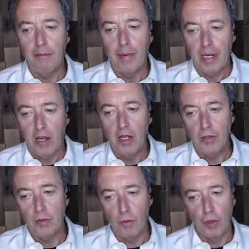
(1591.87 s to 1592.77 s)

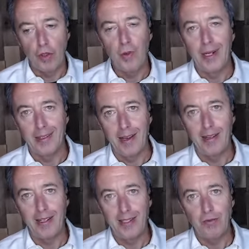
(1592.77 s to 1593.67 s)
because we're doing that,
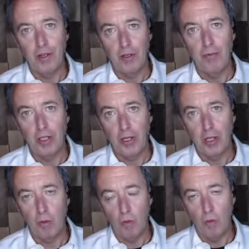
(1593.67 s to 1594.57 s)
it is very much
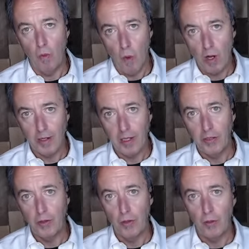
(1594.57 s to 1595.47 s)
like walking
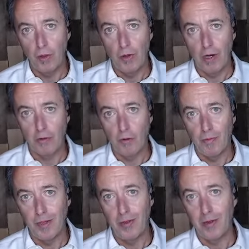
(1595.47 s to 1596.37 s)
into a dark
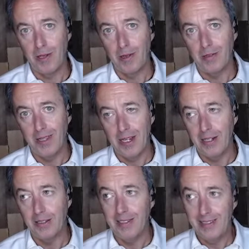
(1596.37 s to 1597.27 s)
room and turning on the
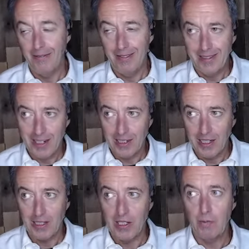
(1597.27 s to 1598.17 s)
light.
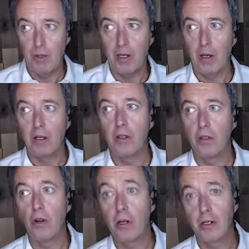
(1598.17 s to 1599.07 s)
Technically speaking,
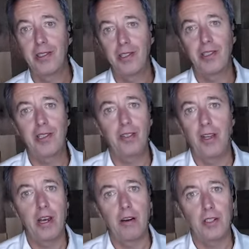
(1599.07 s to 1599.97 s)
the darkness is still
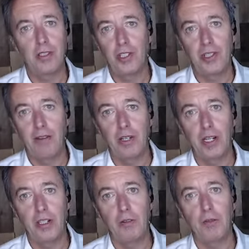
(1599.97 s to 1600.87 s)
there. It's just
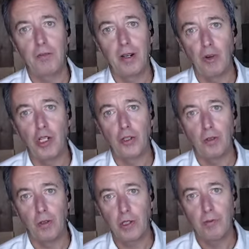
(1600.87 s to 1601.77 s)
having a different
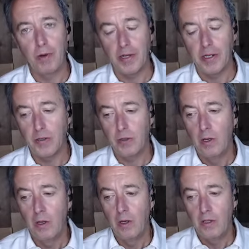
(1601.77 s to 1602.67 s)
vibrational experience.
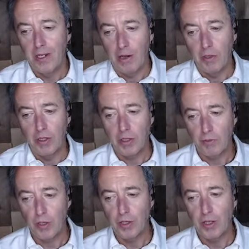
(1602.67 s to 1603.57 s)
It's now
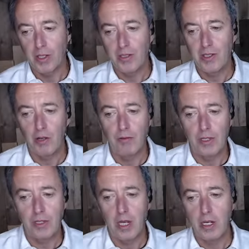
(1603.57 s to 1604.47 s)
expressing itself
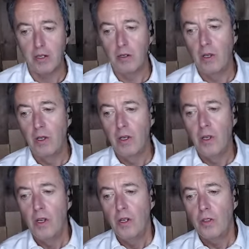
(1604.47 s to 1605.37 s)
as light.
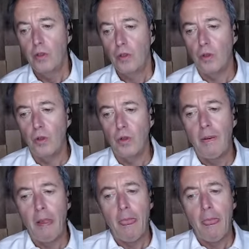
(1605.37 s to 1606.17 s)
So